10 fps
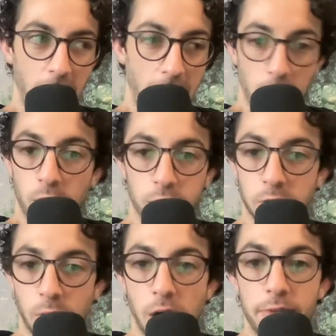and
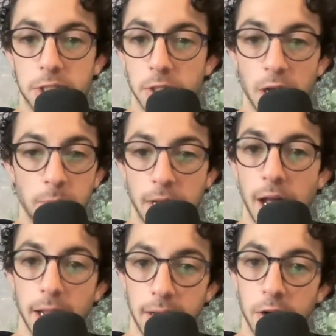also obviously you got to be
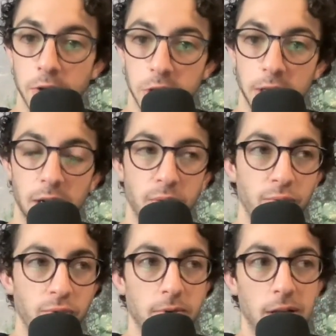high in energy of
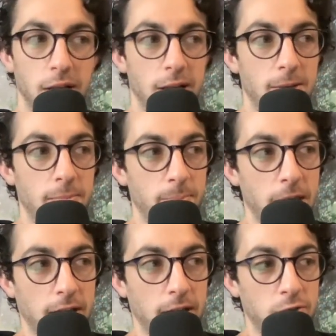
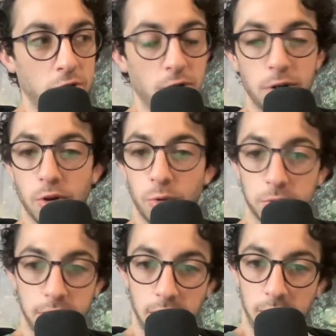making sure your whole
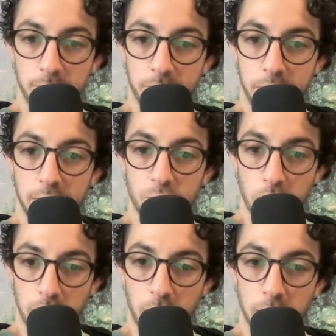team is
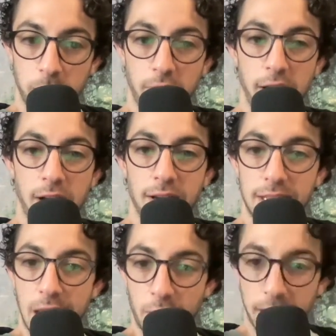with you on the plan,
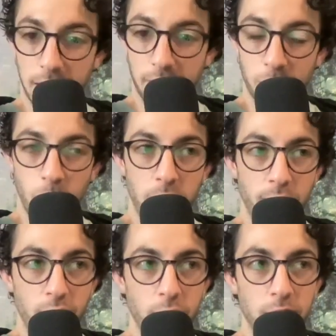yelling at everyone
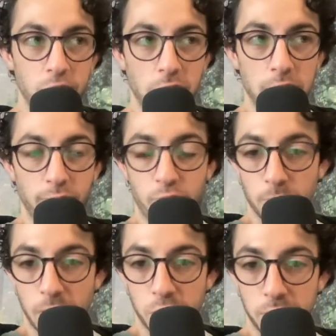for change of
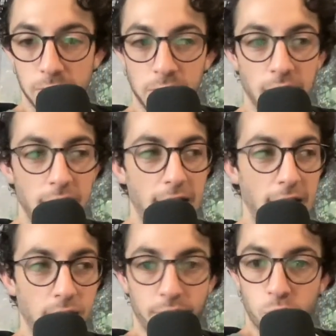formations,
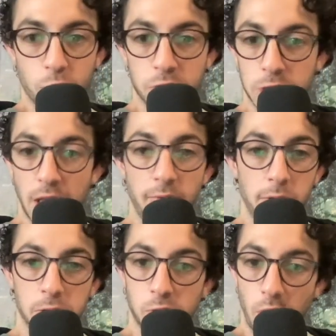and then of course just having to
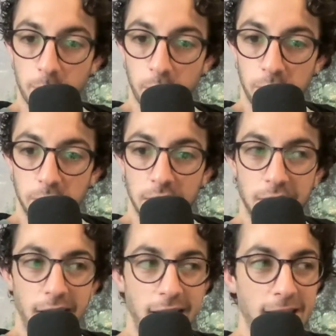scramble
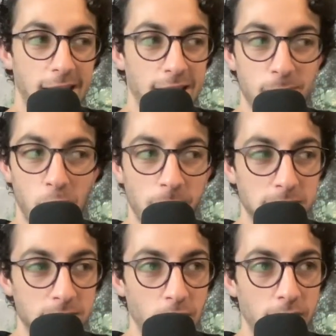uh, in a moment's
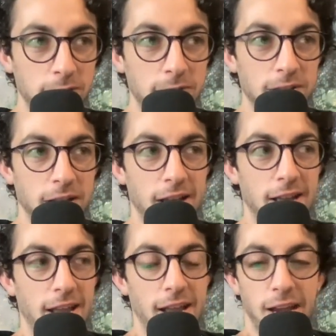notice
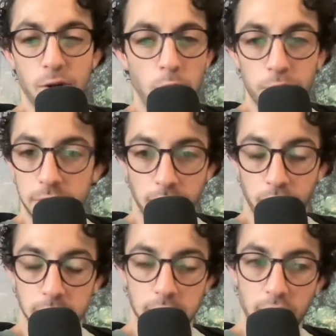and all this
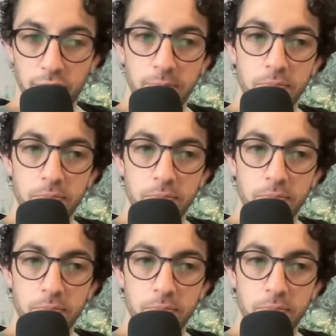different stuff.